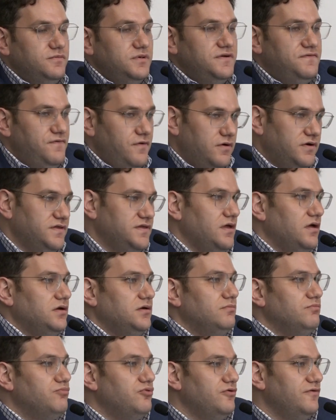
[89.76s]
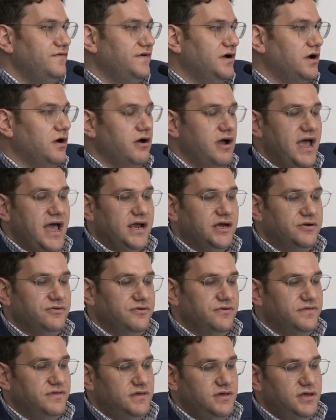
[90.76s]
we focused on improving our
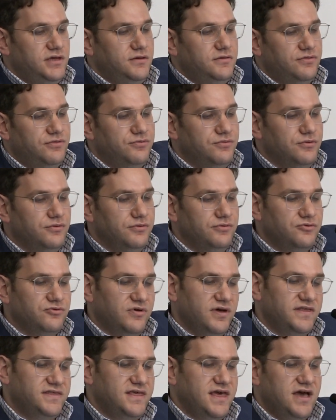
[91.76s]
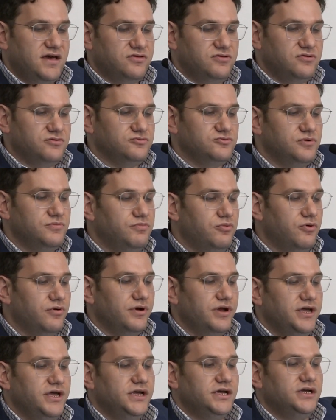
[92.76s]
accuracy through transactional
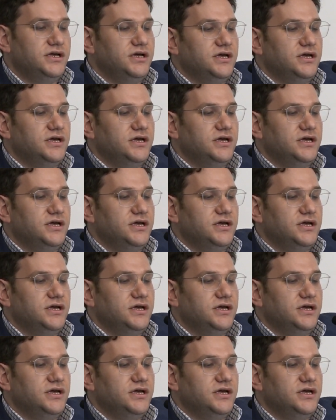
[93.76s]
reporting.